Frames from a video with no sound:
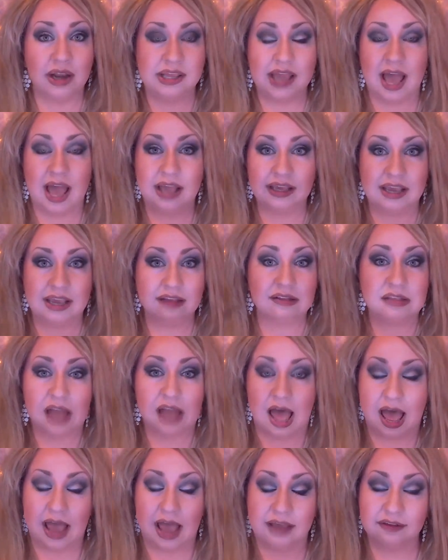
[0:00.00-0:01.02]
I guess,
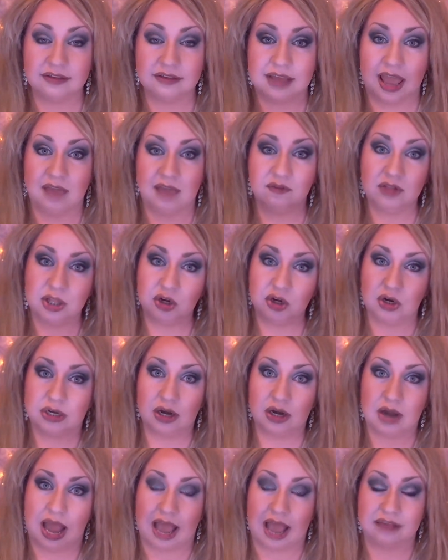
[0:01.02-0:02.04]
likes to have glitter in
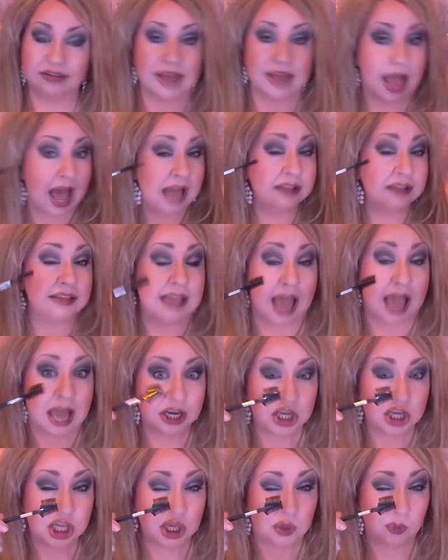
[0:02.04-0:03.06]
their eyes. Now, I
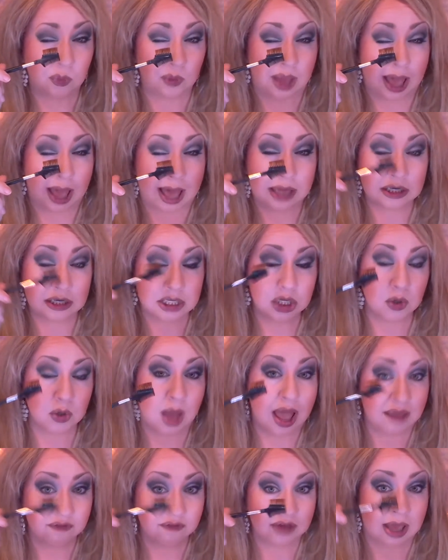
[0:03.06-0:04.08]
do.
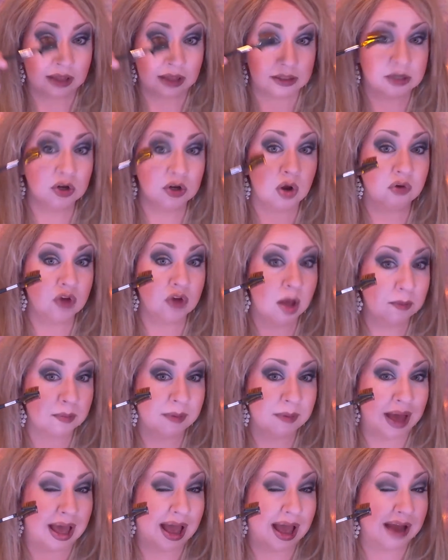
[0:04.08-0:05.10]
I even got glitter on top of
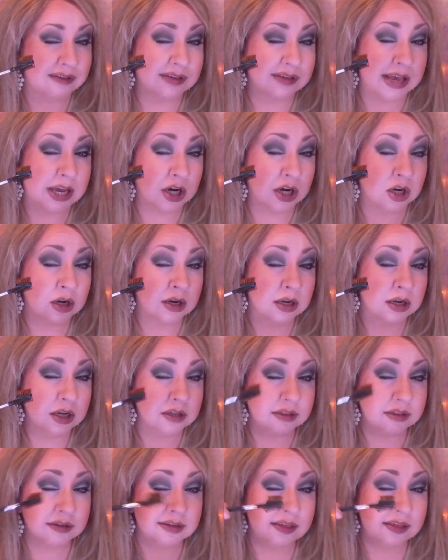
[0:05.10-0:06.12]
my eyes here.
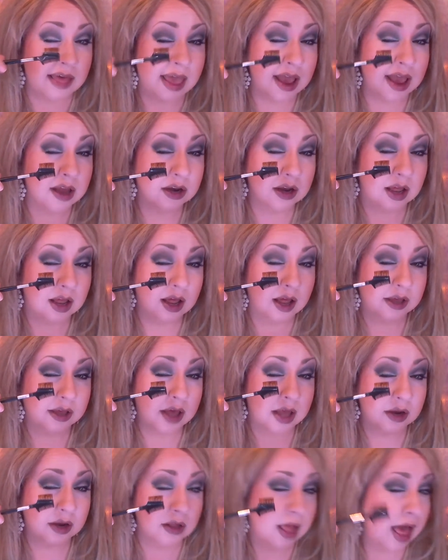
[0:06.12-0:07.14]
Look, see that? I don't